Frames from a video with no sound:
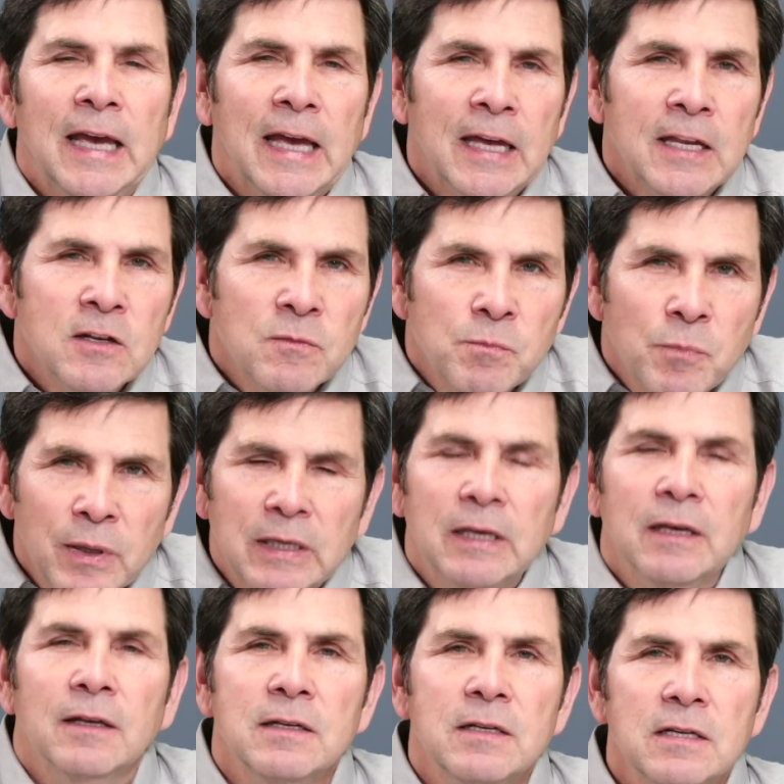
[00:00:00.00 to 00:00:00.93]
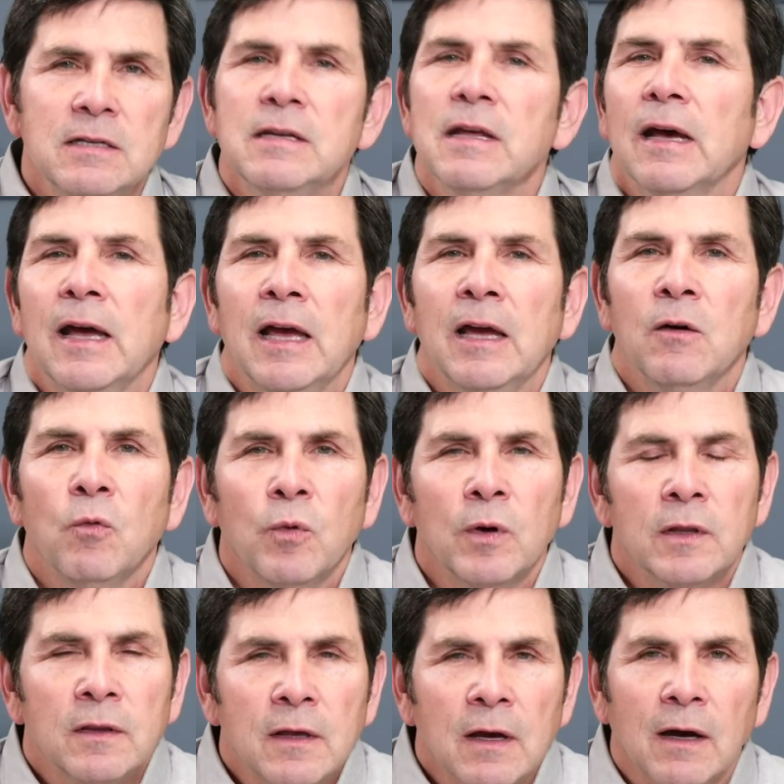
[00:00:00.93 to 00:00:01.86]
And begin today
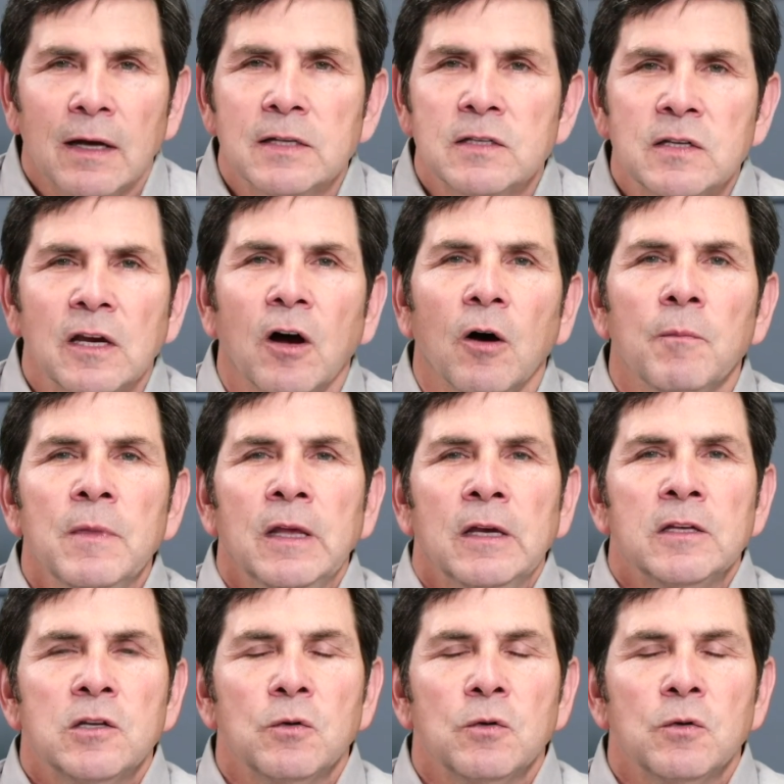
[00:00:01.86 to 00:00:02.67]
with God's help